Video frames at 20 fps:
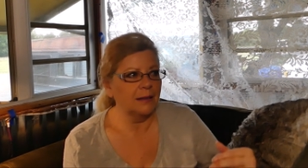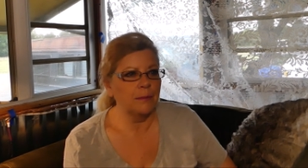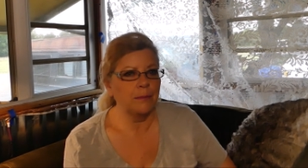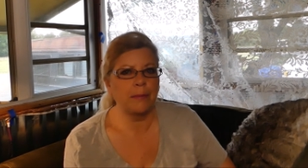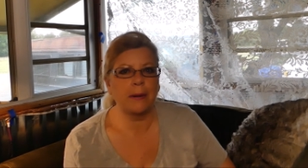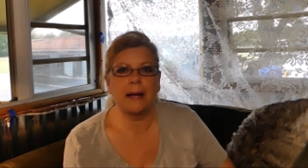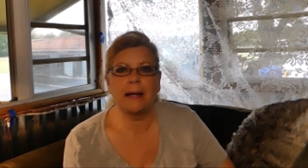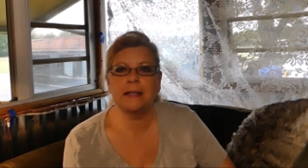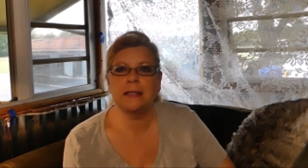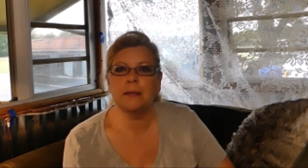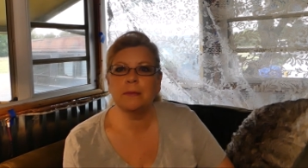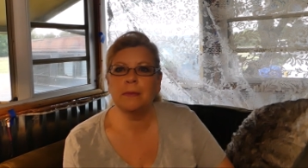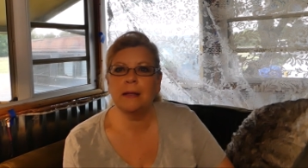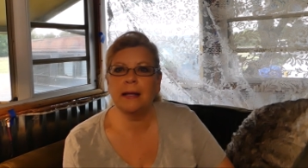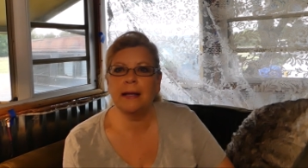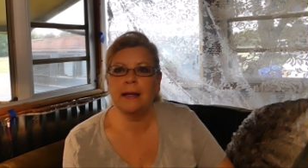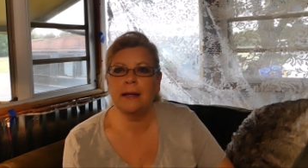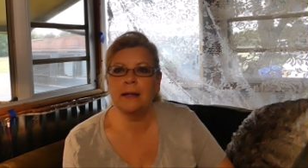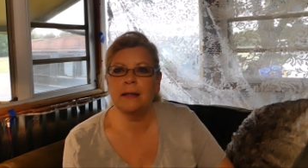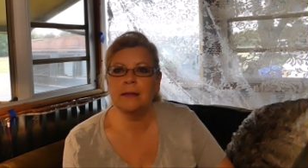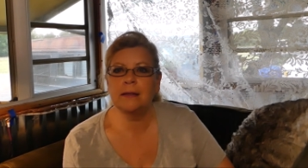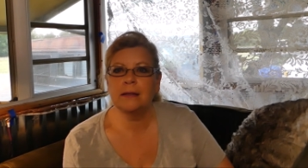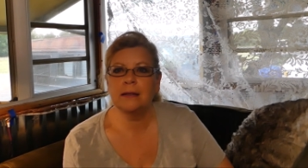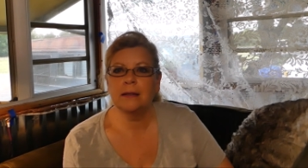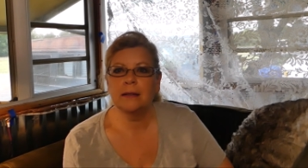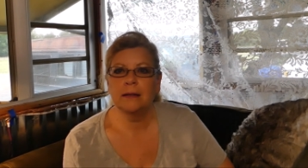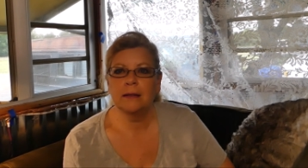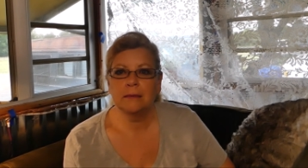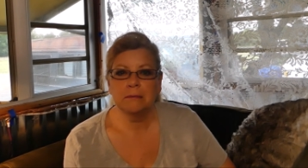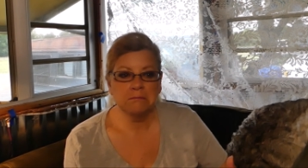buy some land,
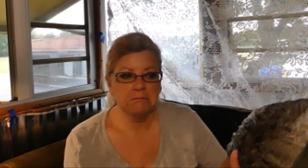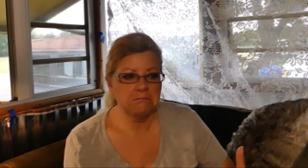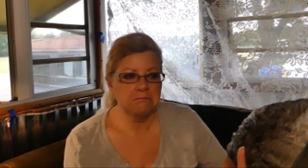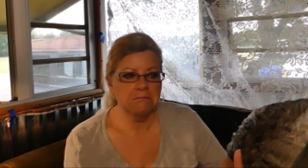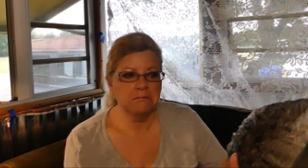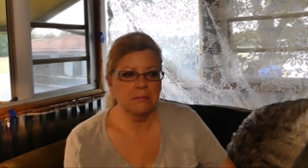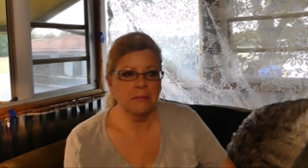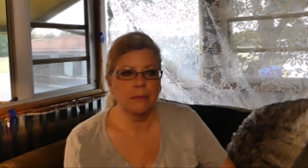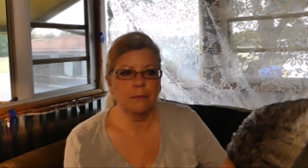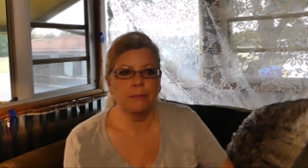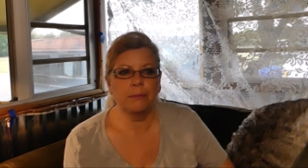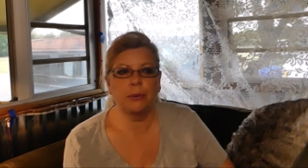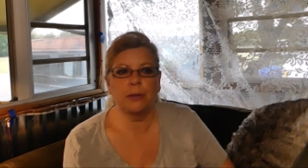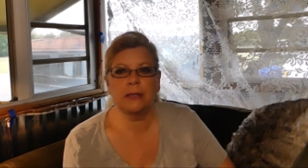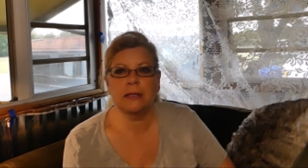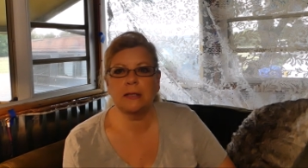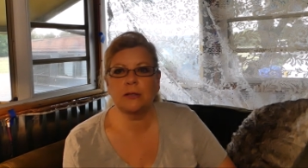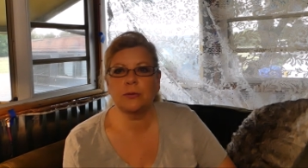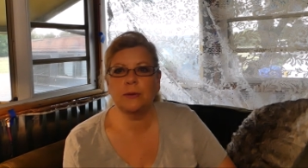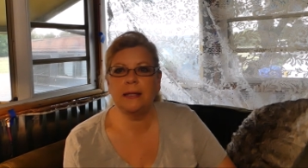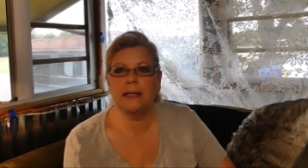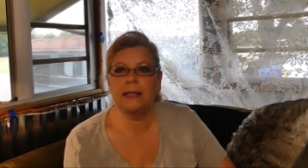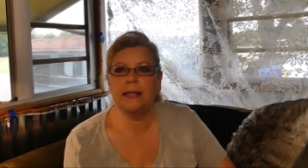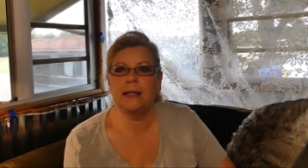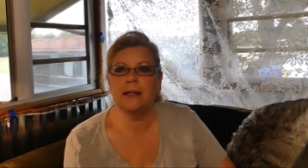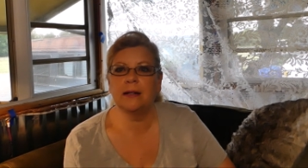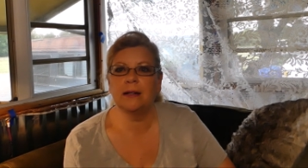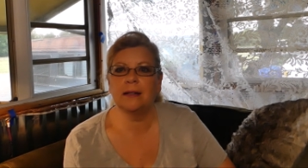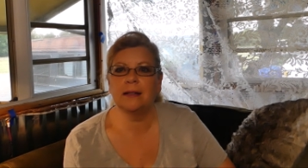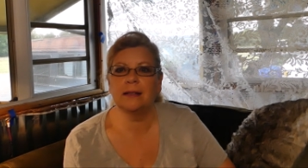put the
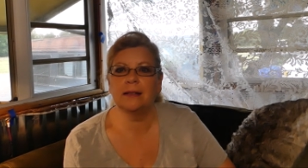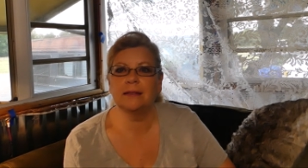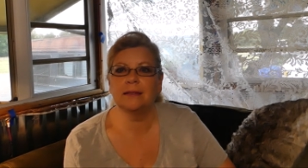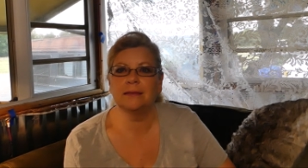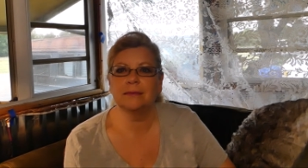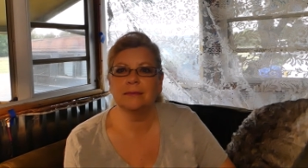Twinkie on it.